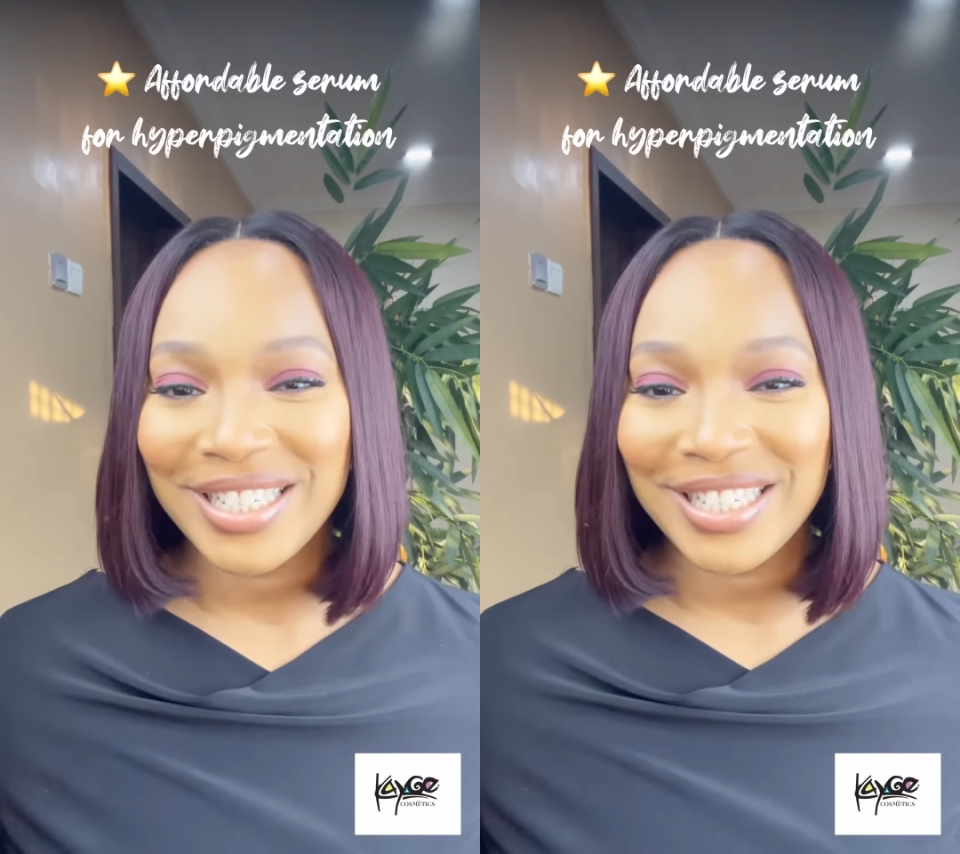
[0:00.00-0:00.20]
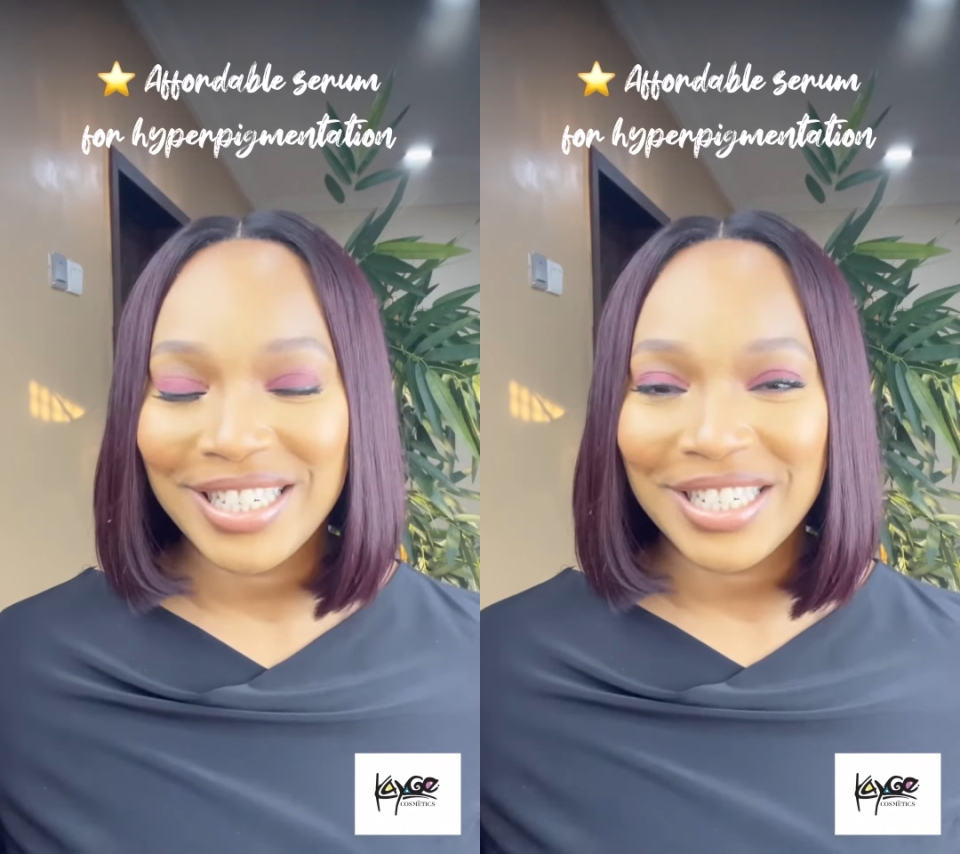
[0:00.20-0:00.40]

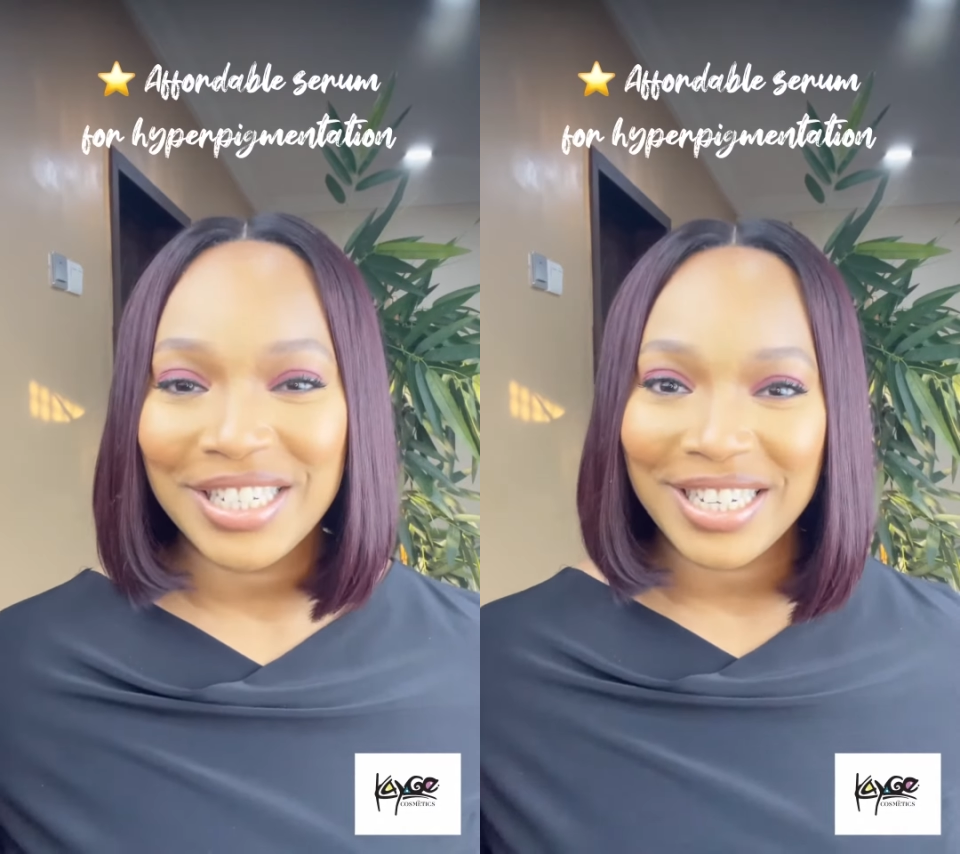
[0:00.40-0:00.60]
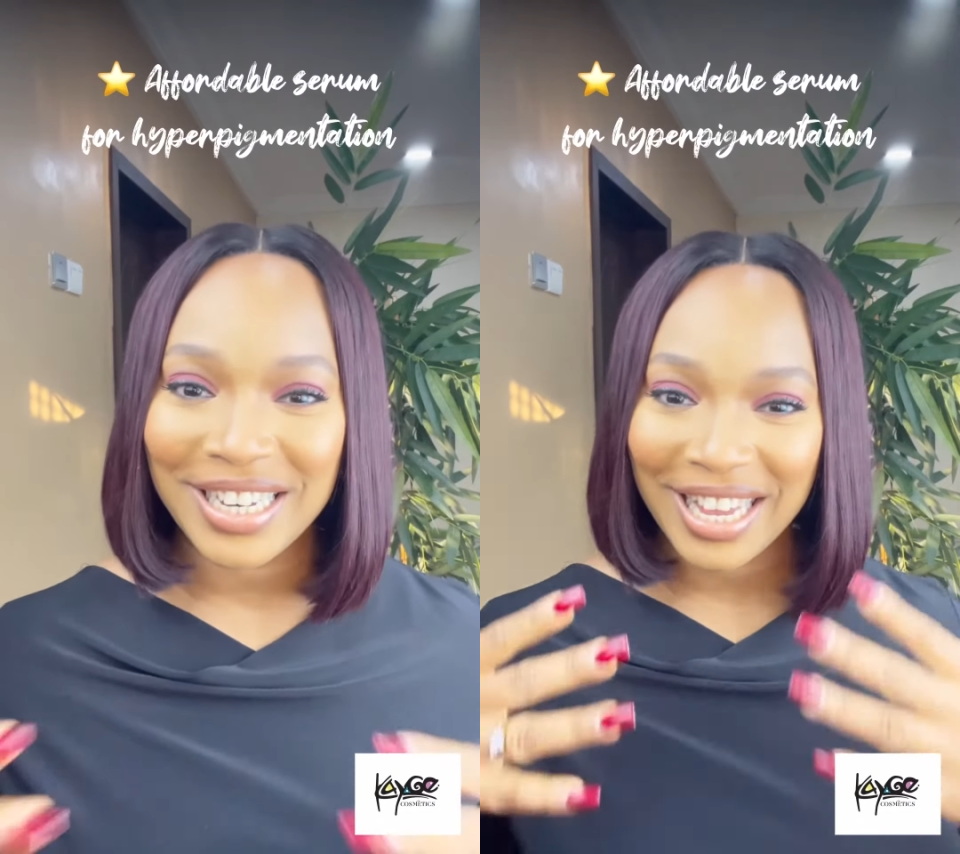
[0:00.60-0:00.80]

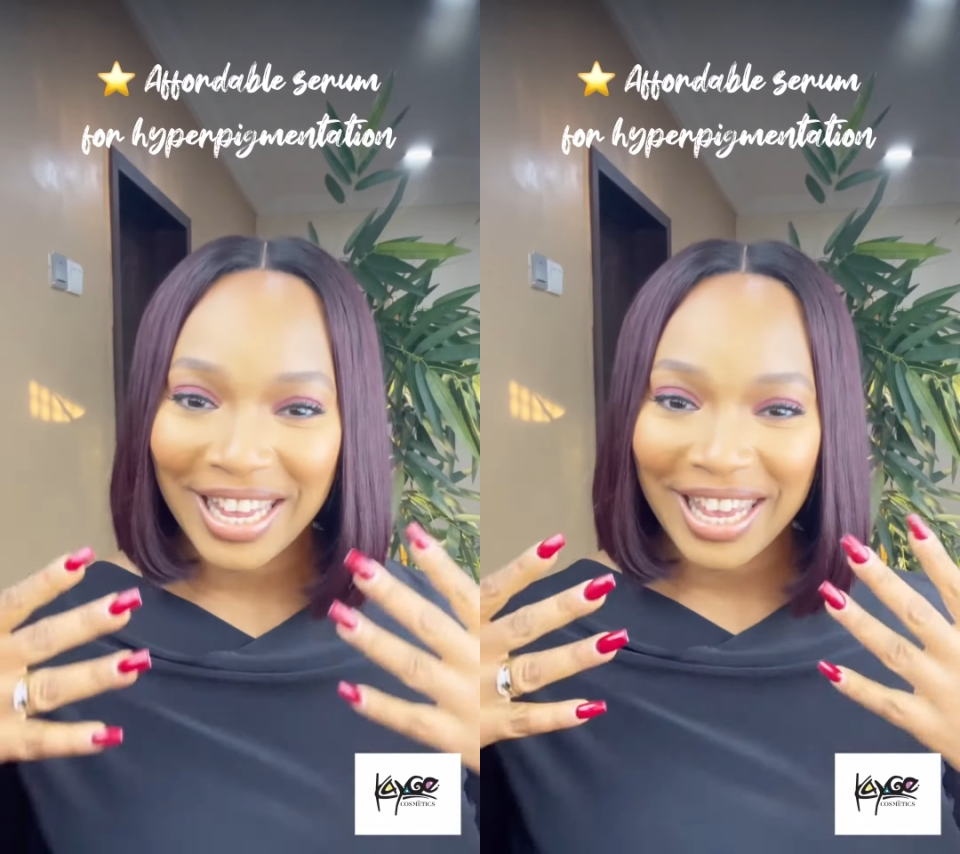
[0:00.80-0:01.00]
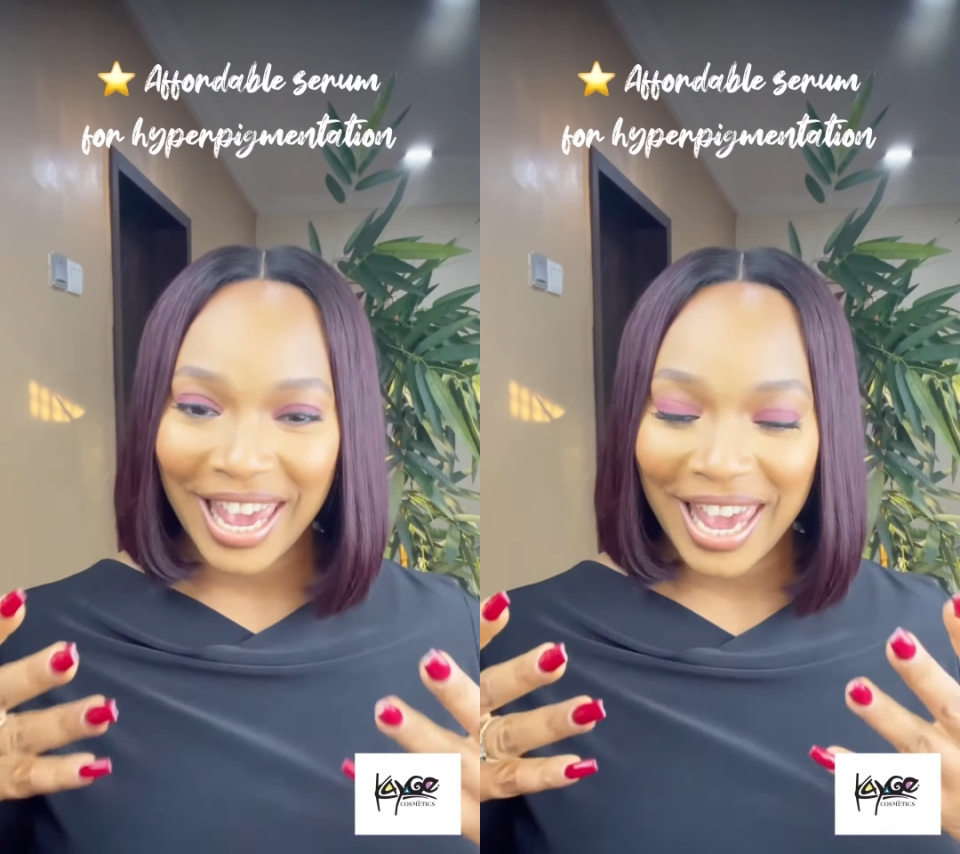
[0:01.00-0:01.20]
esthetician,
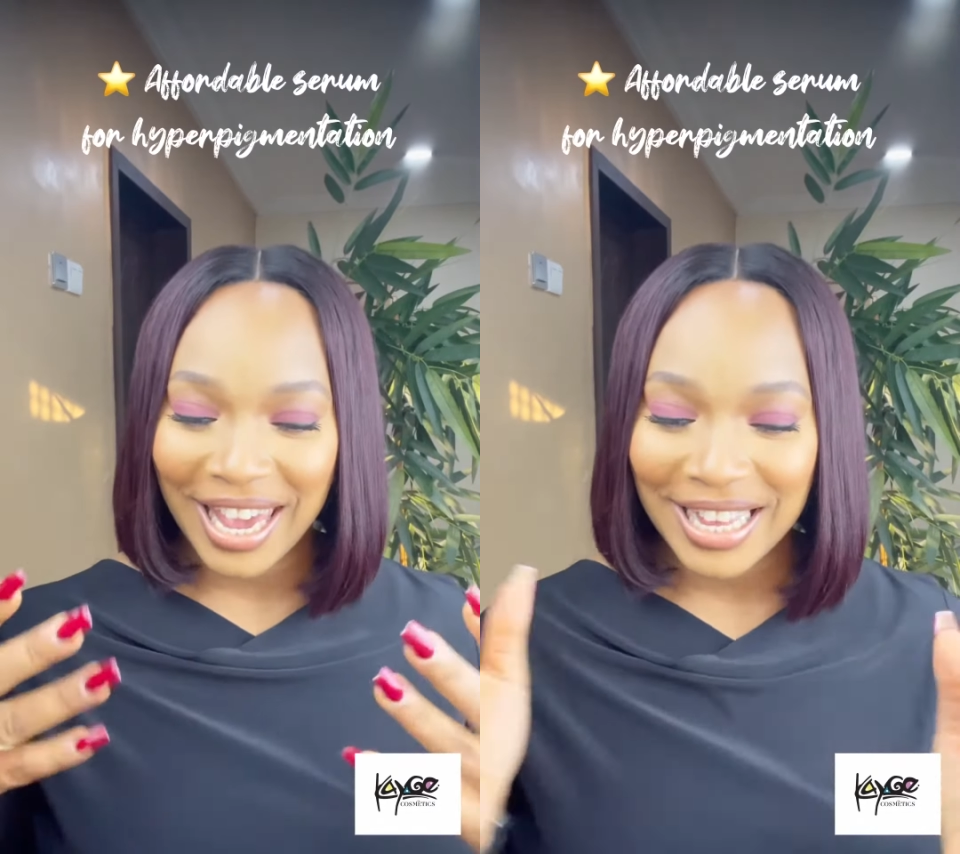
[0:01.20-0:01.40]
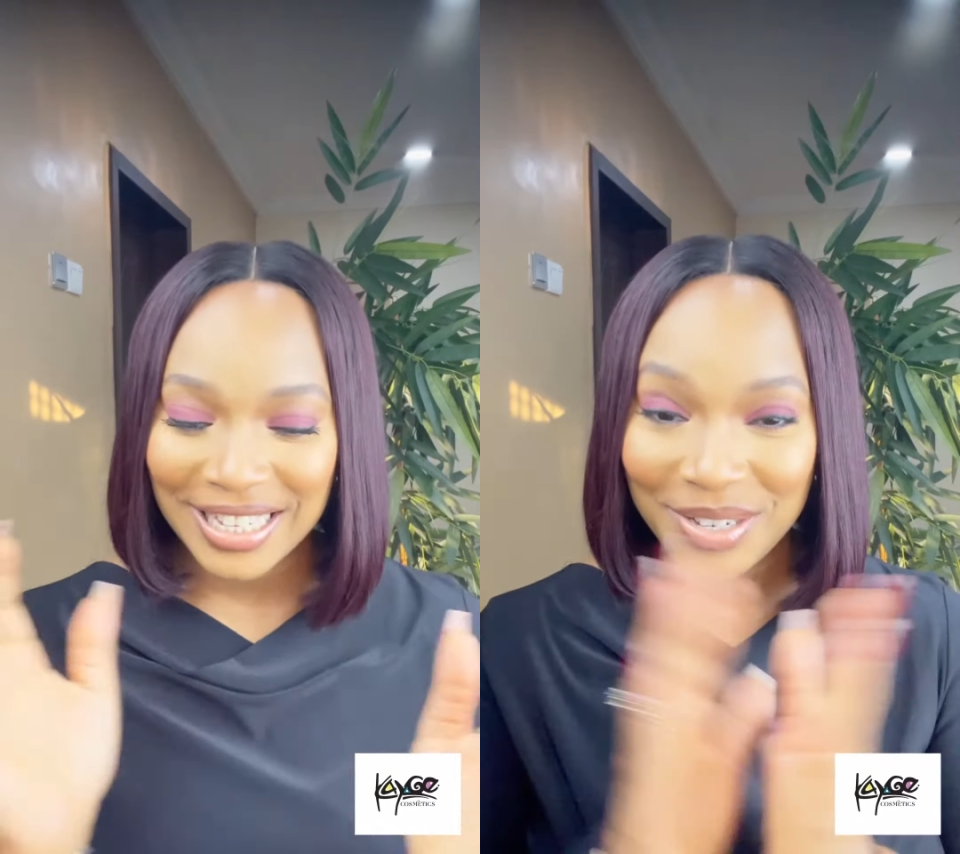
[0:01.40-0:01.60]
Kay.